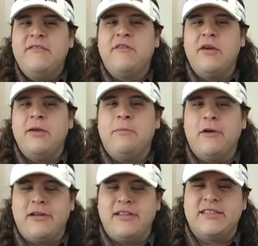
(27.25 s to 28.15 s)
Very
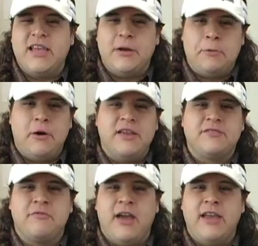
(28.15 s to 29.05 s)
important to set your
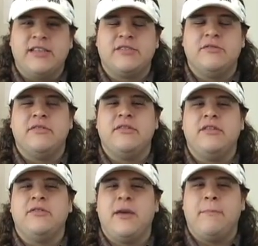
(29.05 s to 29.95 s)
price right so that
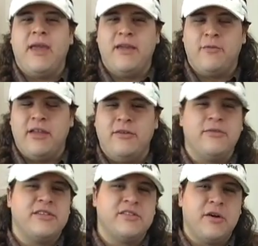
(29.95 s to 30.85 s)
you get paid what you
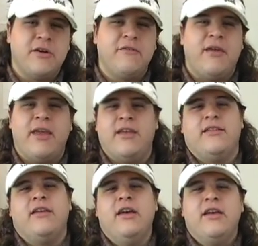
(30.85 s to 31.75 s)
deserve
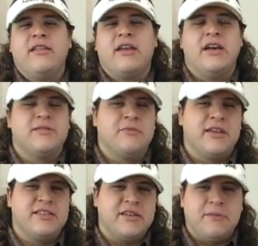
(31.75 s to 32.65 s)
and the customer
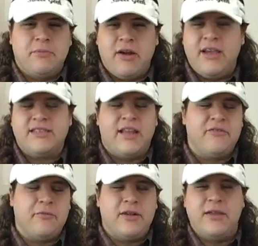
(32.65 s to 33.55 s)
gets a good price and
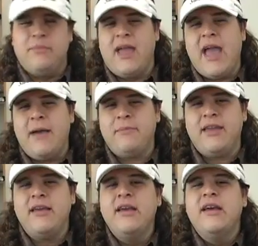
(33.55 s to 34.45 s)
everyone can be
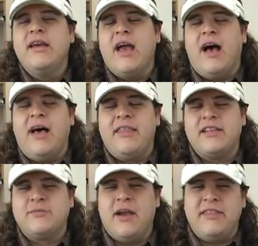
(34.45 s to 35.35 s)
happy.
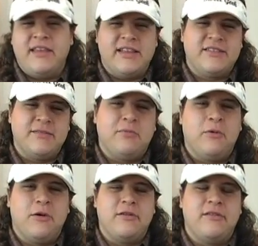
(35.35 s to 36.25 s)
That's why I think it's
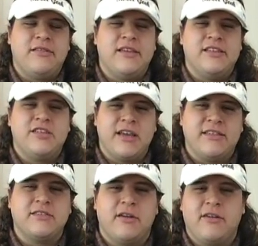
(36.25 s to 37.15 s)
important to check
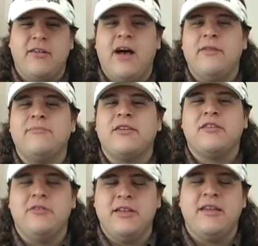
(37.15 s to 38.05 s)
this article out. I'm
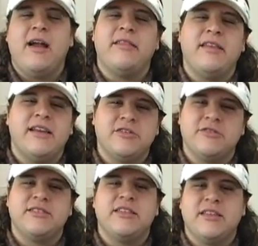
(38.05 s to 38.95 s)
including it on the
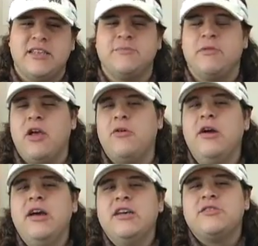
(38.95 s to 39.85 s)
interesting links
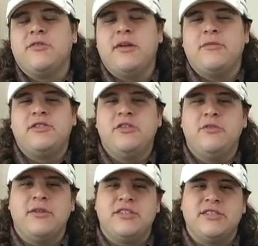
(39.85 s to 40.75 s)
below. Story number
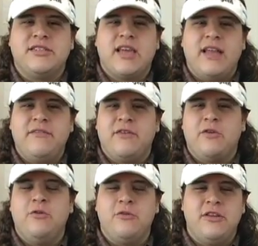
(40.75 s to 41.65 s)
two, which is kind of a
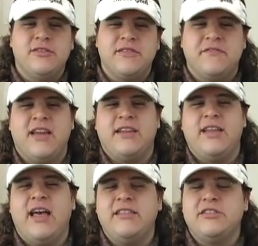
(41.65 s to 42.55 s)
cool use of
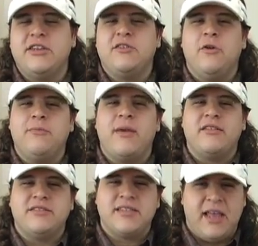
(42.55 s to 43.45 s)
technology. Gold
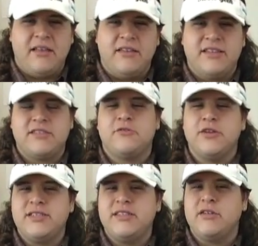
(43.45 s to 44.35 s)
medal cyclist
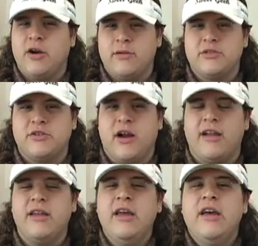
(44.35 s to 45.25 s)
Kristin
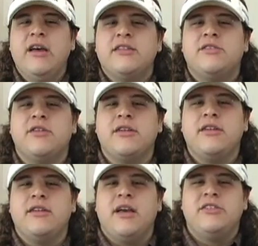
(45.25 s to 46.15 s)
Armstrong took
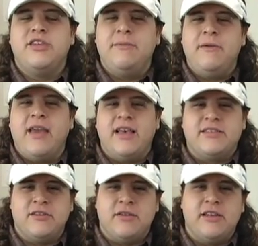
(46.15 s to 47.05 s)
a
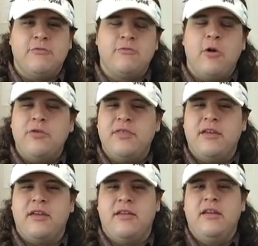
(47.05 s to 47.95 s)
GPS unit, rode
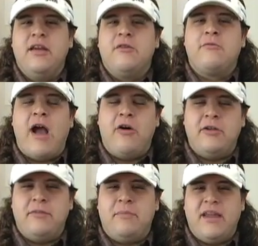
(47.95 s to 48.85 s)
the
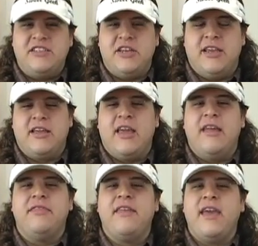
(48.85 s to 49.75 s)
route in Beijing,
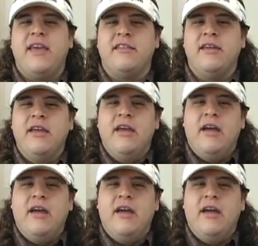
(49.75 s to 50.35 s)
and then